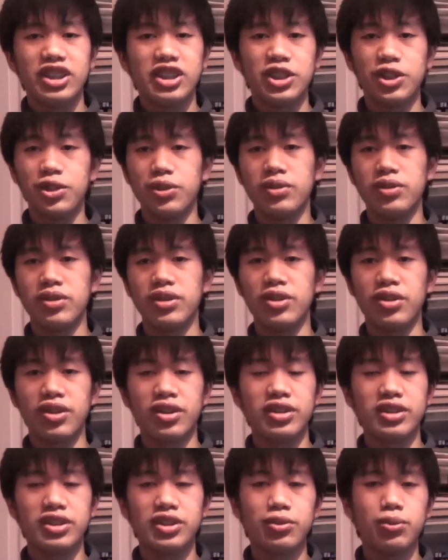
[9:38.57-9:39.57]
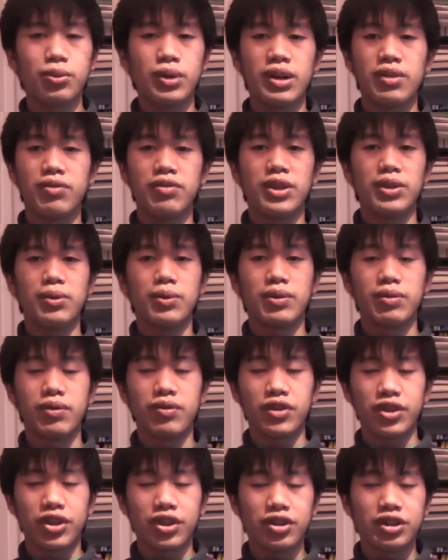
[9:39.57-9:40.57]
do whatever you want
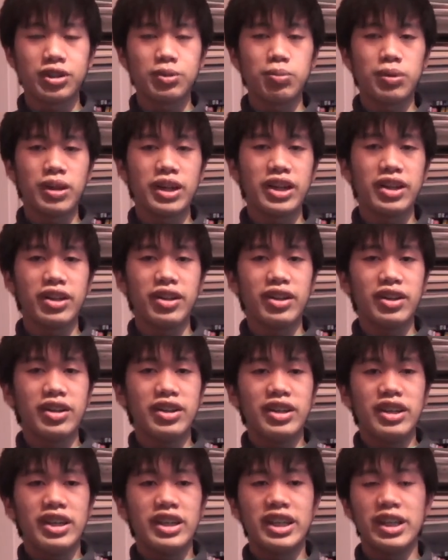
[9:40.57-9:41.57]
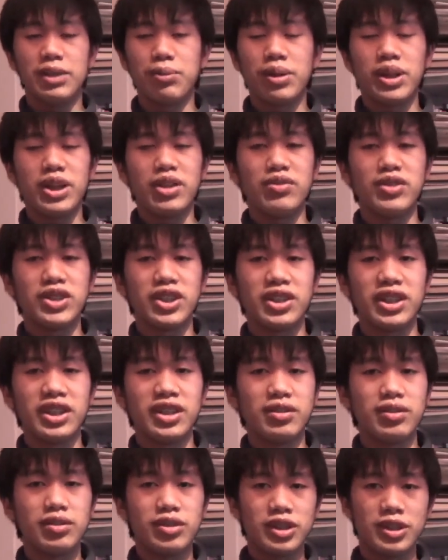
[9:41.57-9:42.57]
with your cosplay, and then when you've done
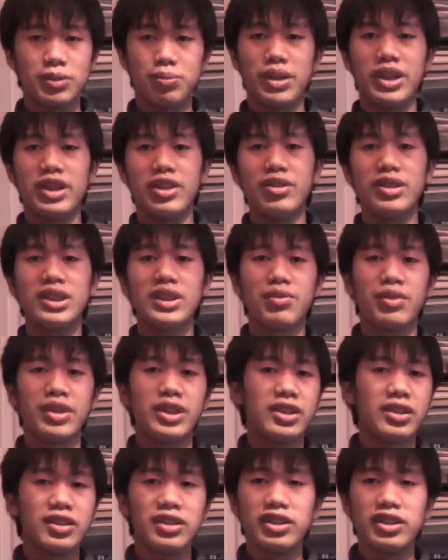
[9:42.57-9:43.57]
it, just make use of it.